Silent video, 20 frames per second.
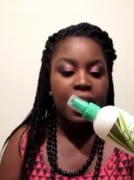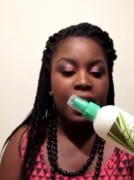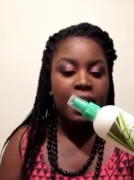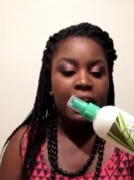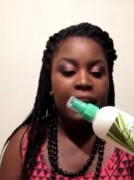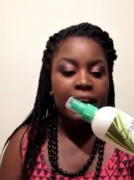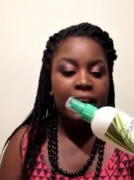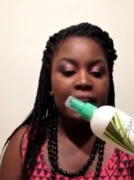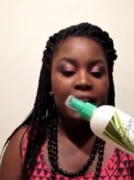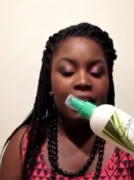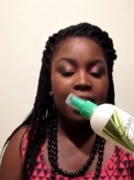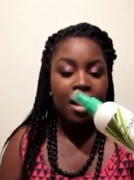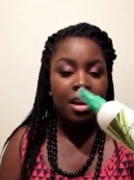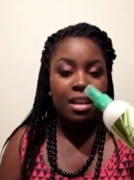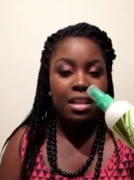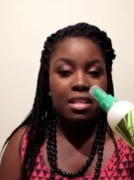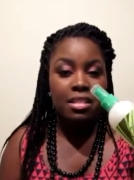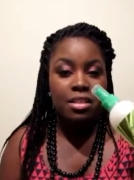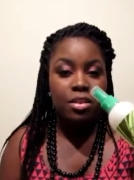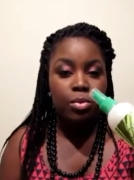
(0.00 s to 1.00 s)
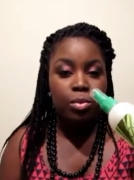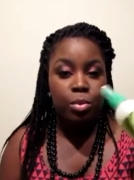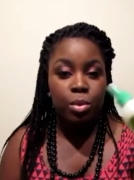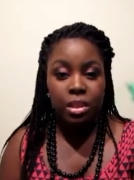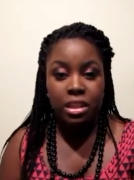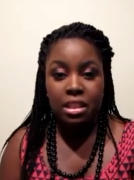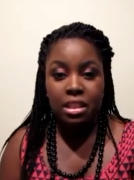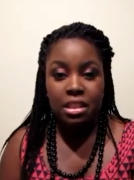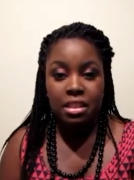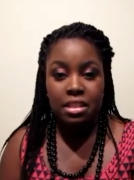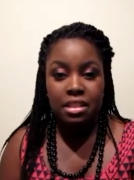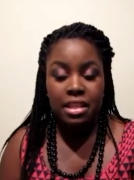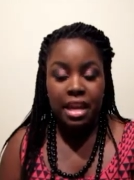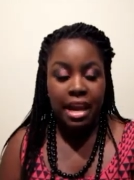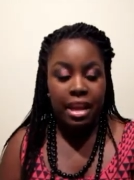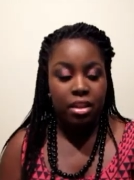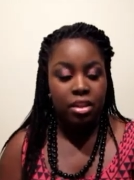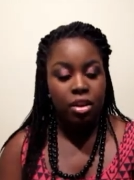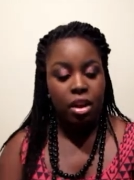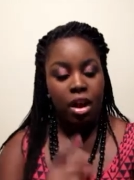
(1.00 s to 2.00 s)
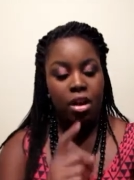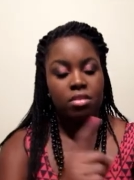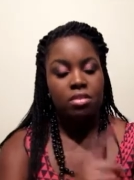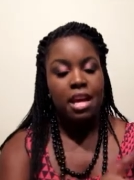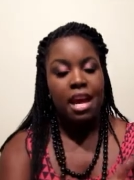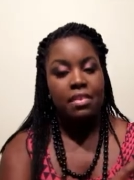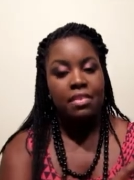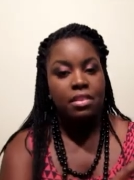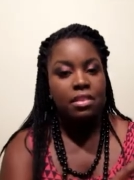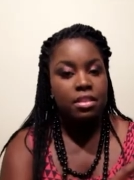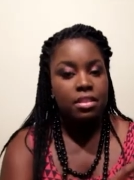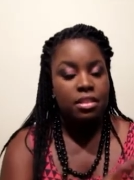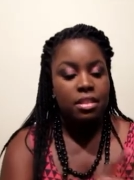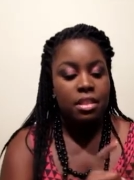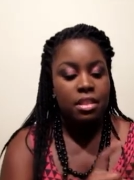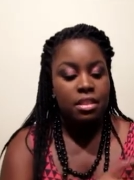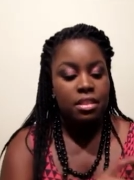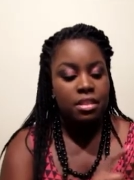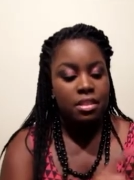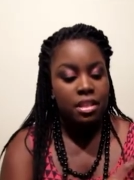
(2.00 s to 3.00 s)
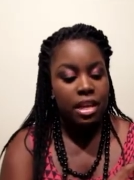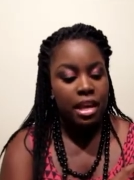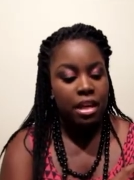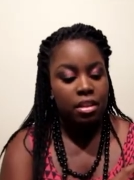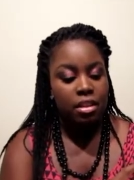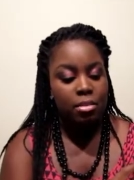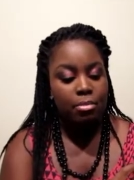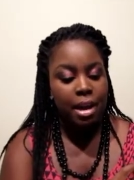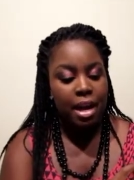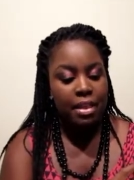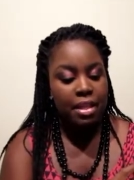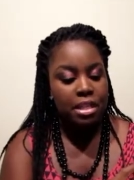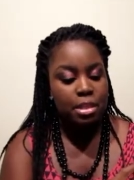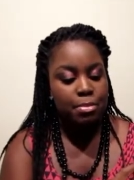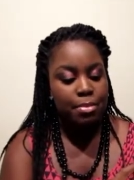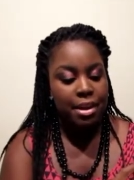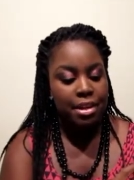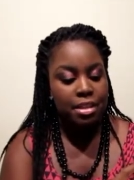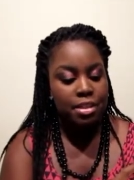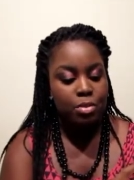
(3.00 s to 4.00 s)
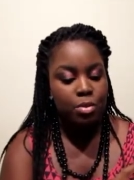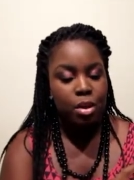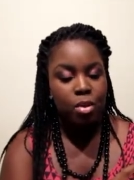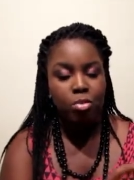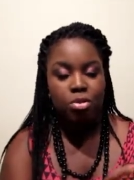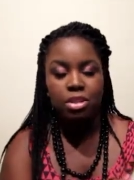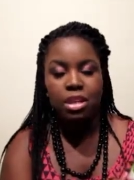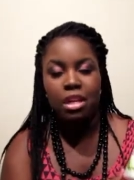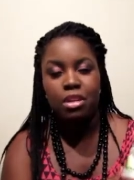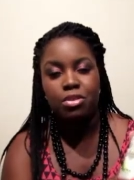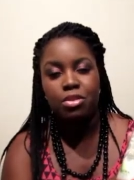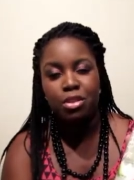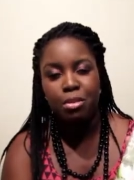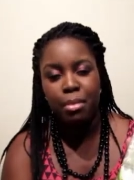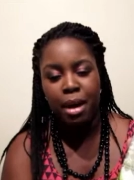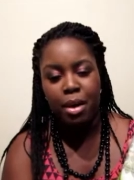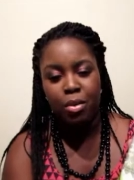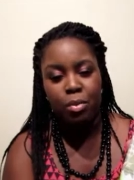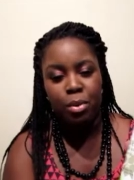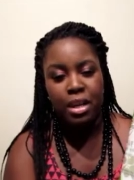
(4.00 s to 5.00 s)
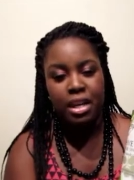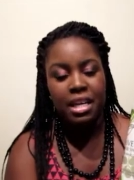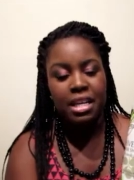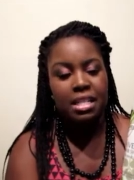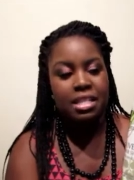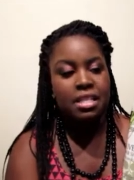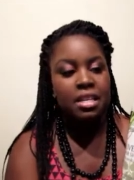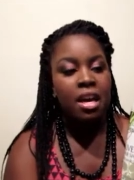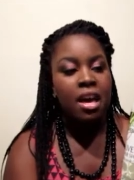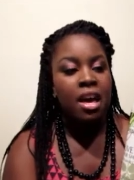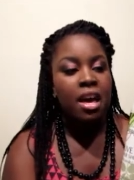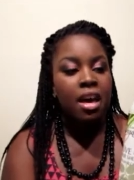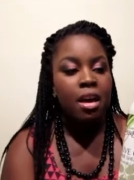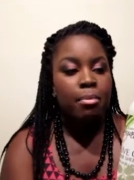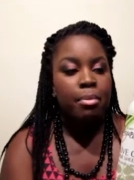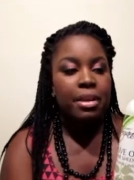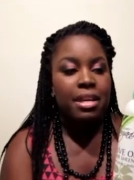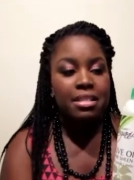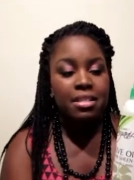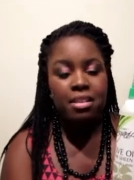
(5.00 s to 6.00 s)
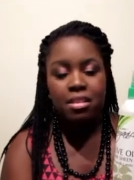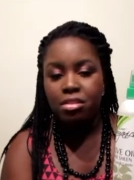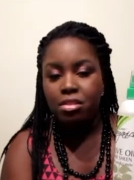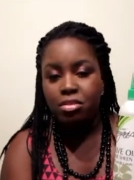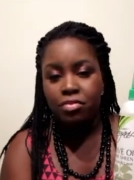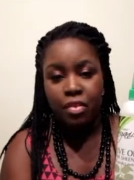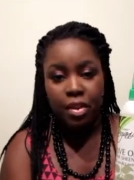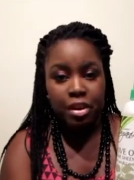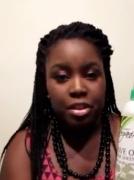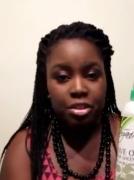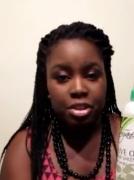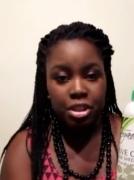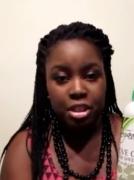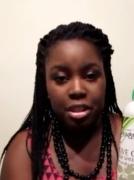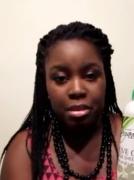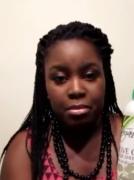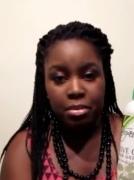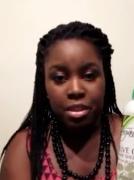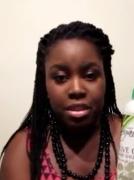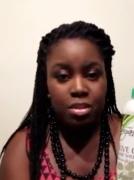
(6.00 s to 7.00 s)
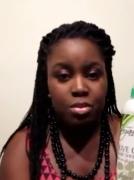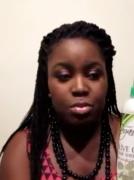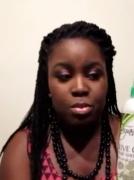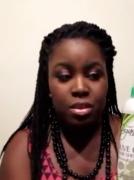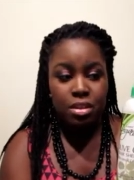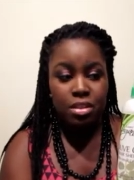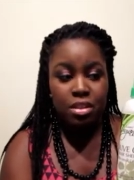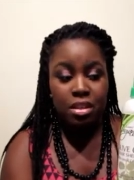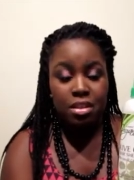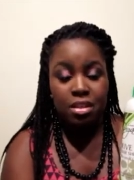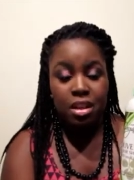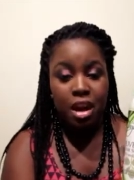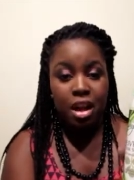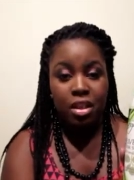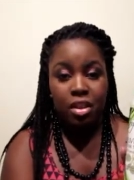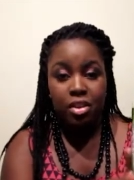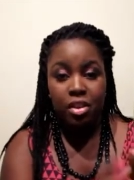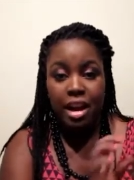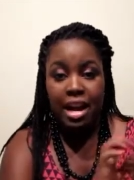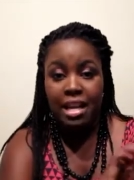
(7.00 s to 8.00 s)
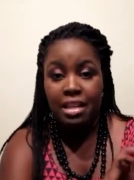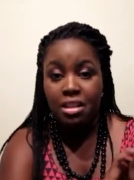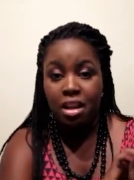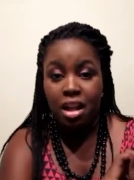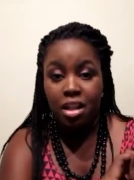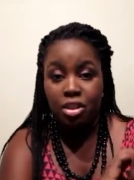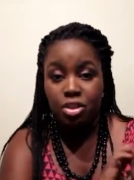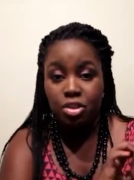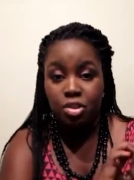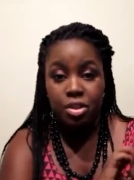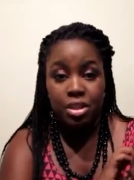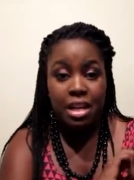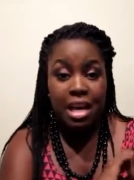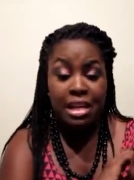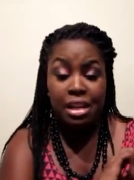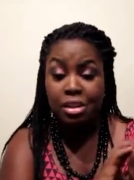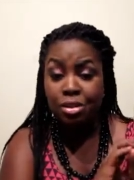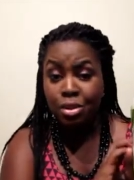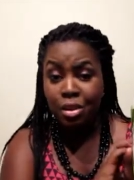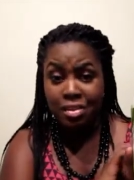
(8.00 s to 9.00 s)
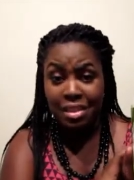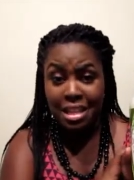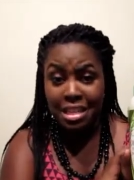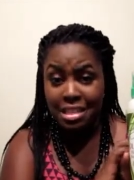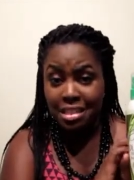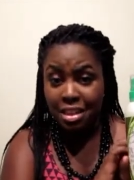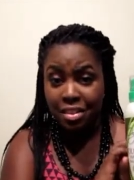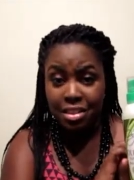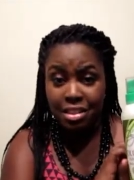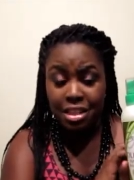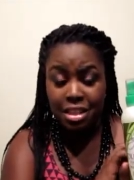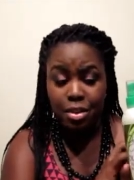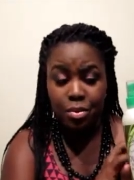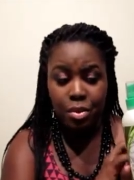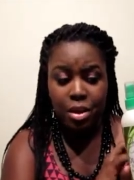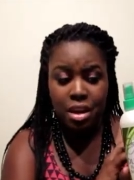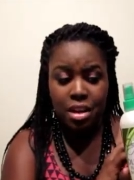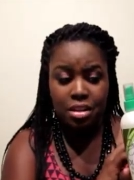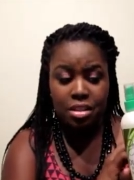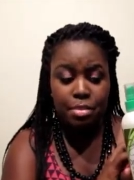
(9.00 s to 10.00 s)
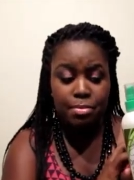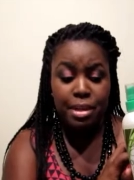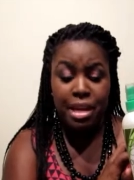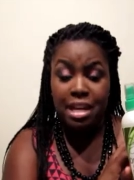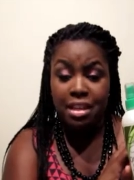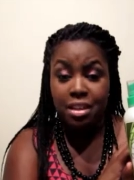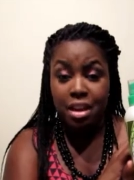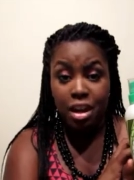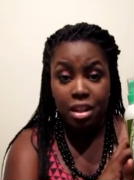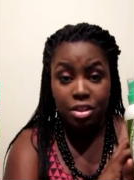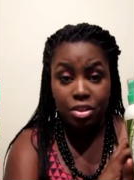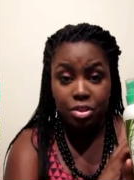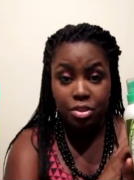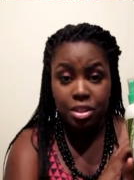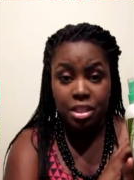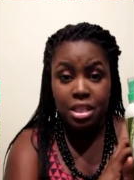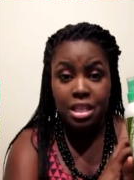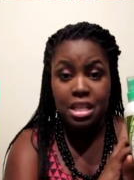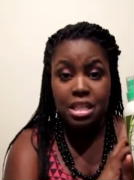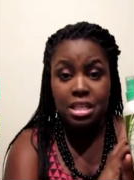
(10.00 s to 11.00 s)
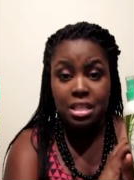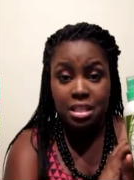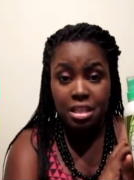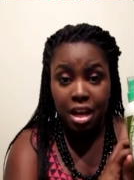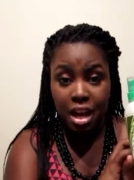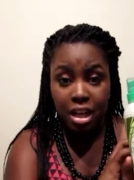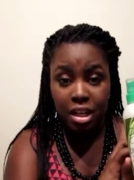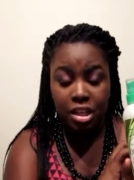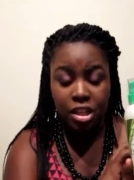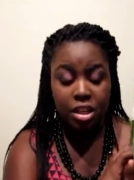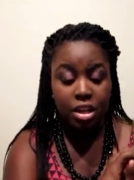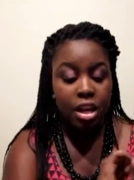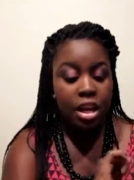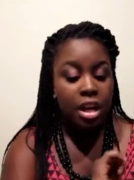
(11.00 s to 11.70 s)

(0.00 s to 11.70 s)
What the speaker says: It is a really good detangler. I also have the detangler by this brand as well, which I use on my wigs, because this is very cheap. This was $1 at Dollar Tree. I don't know if they sell this anywhere else, but at Dollar Tree it's $1.